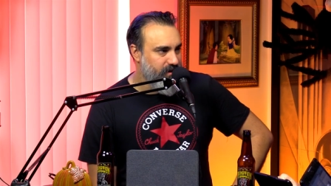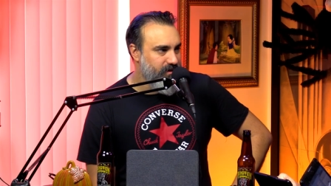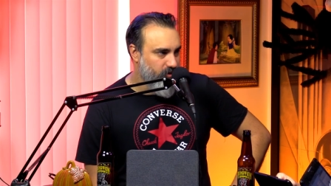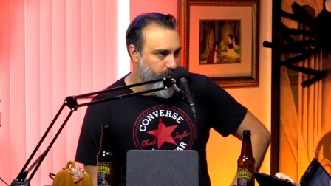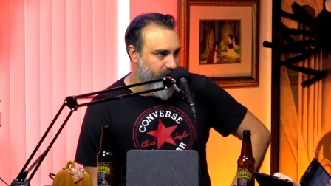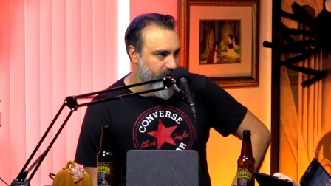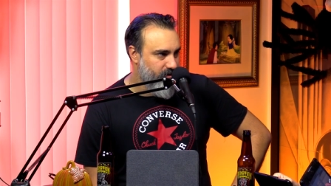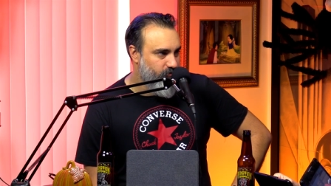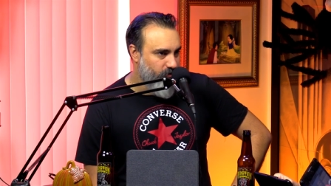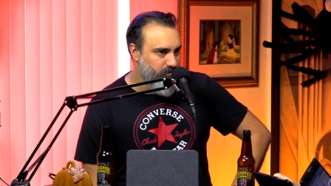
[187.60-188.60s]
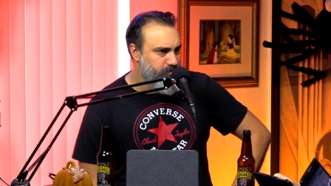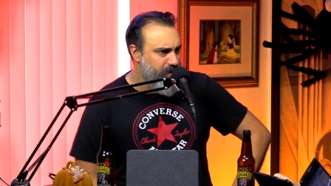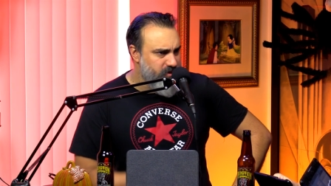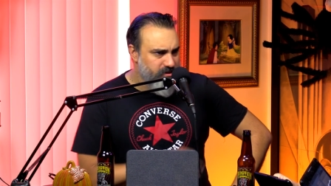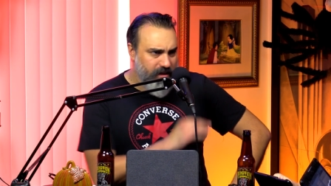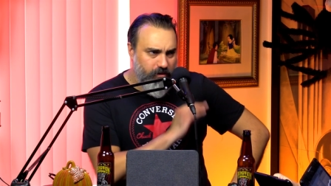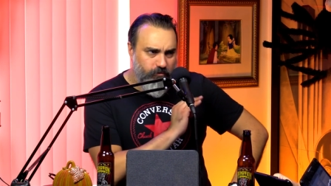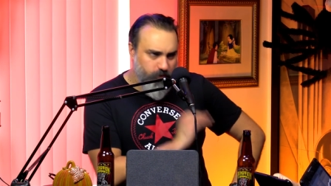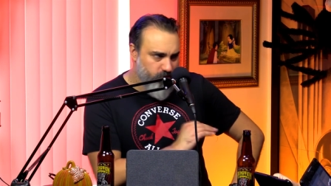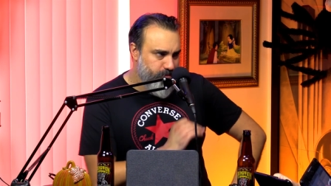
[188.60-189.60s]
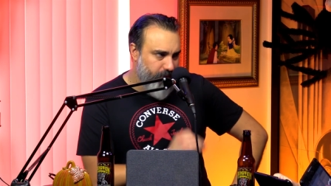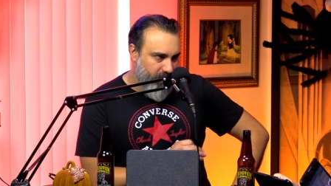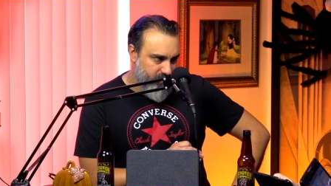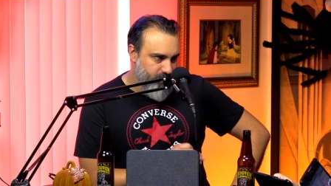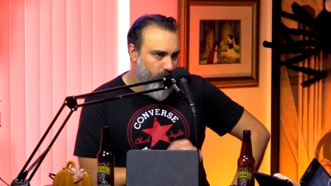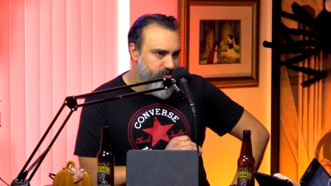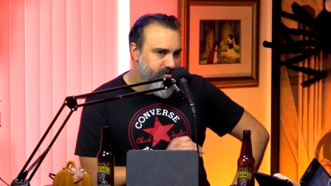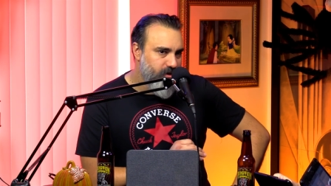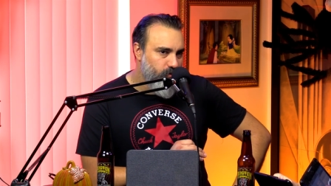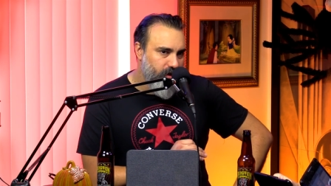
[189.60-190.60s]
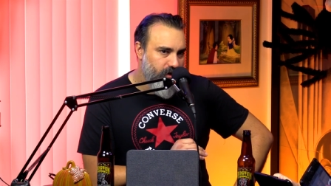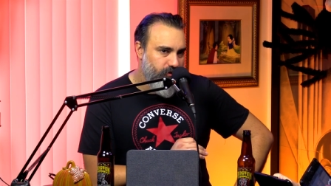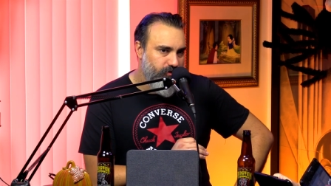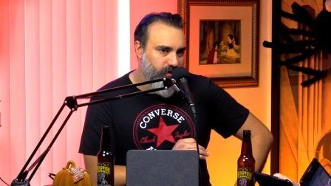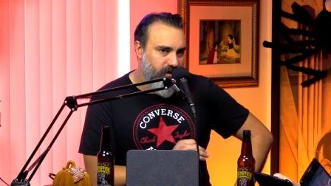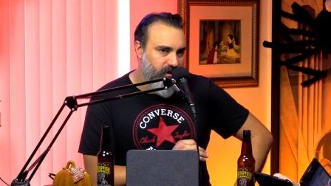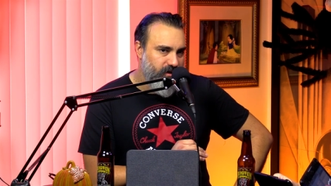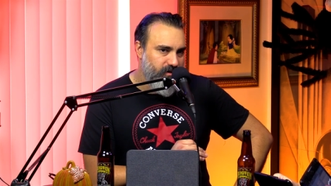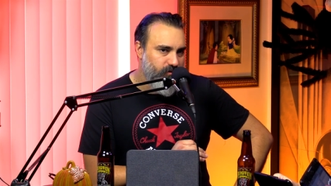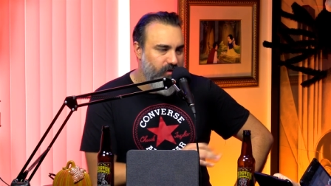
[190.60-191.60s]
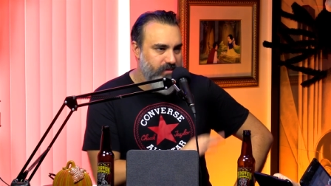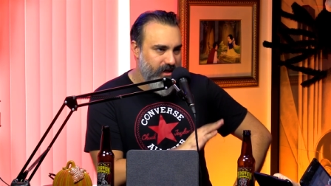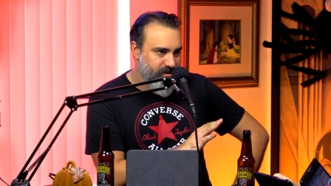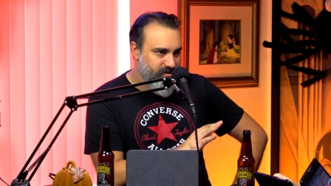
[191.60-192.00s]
a little bit, Yeah. but just in a few spots, mostly with. Uh, well, I'm not gonna